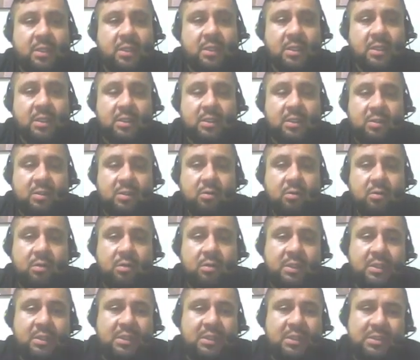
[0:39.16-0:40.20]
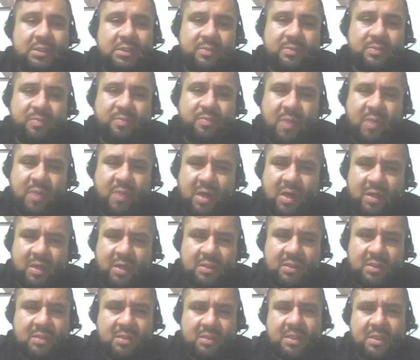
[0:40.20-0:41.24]
So these
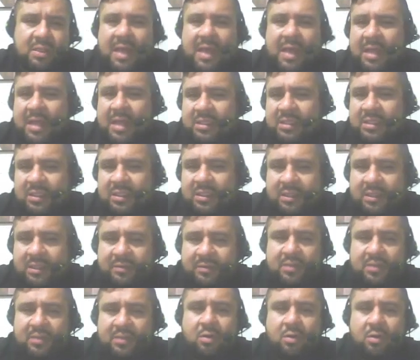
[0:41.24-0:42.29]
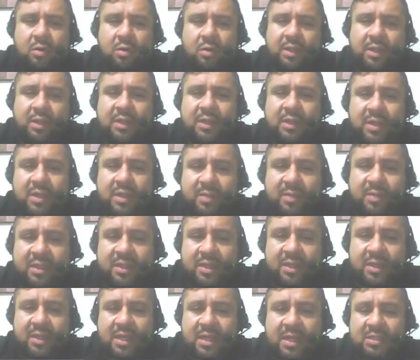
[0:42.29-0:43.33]
parts, the adjectives, not only the
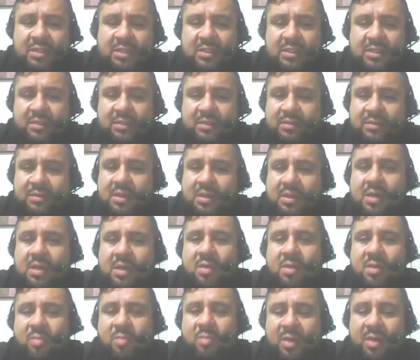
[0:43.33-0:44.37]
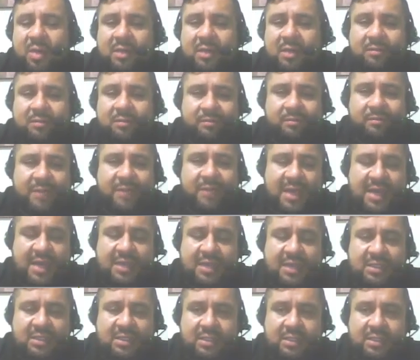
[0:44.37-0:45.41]
limiting adjectives, but the
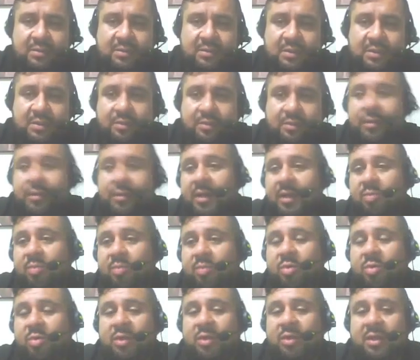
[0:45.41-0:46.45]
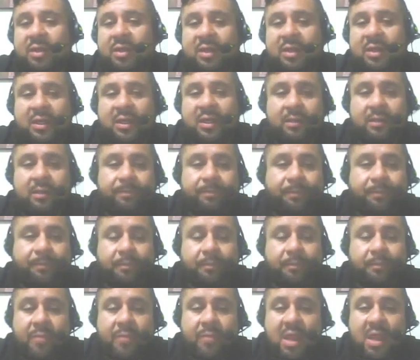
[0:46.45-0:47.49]
adjectives is a really important thing.
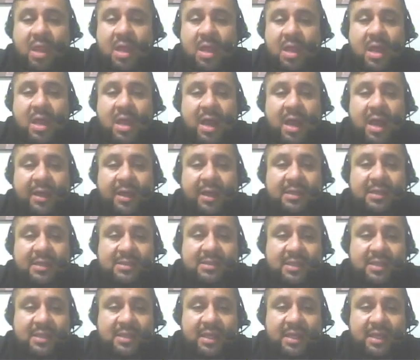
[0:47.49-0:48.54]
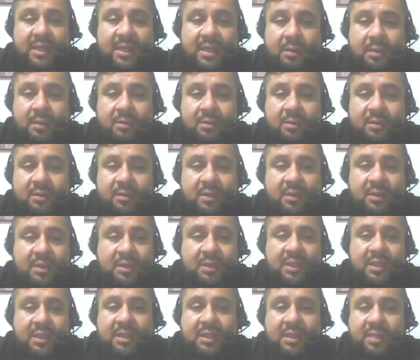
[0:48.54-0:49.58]
I can say
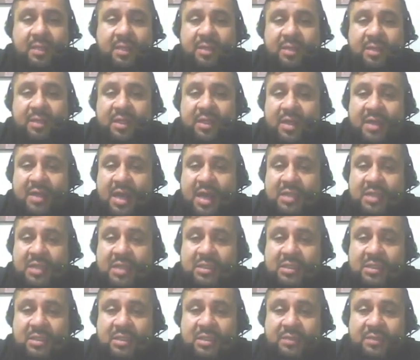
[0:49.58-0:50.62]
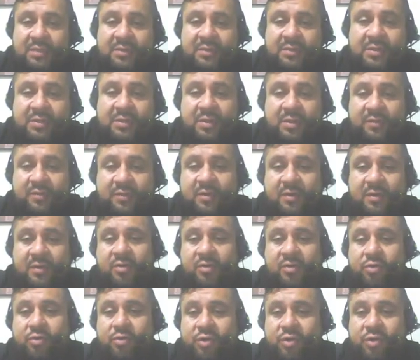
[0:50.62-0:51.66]
that limiting adjectives serve a
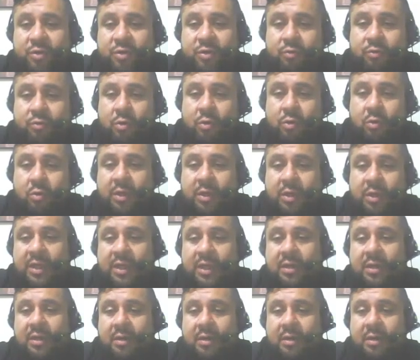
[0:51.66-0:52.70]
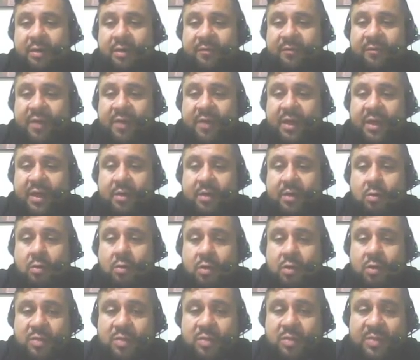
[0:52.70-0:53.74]
crucial role in clarifying
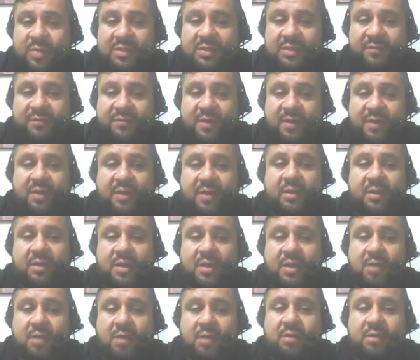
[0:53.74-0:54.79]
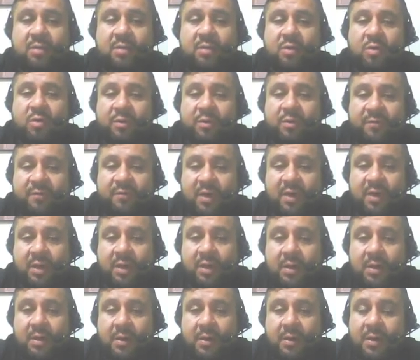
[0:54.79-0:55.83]
or specifying the noun they modify.
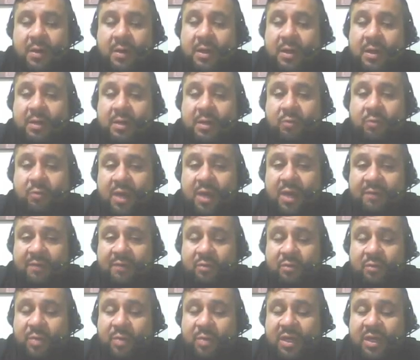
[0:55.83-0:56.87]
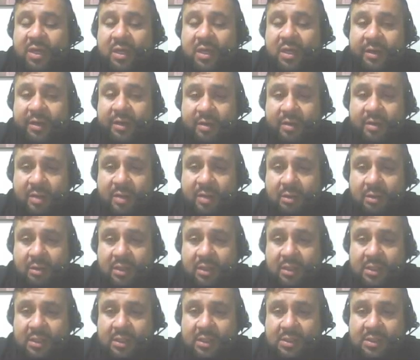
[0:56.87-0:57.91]
We have to be clear about
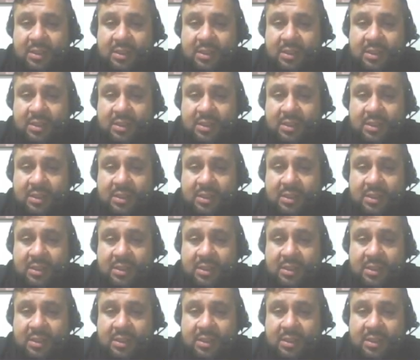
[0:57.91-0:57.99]
this.